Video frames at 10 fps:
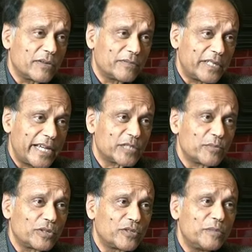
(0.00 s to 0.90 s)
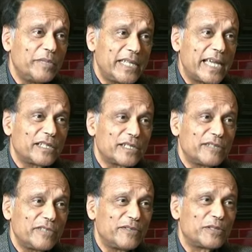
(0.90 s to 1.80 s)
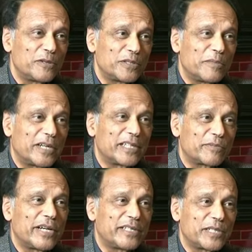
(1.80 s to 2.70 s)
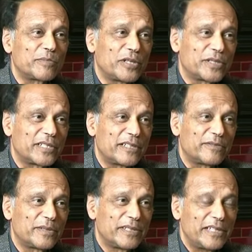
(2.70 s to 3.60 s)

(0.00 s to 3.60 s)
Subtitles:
of the export could be negative even though the market price is positive,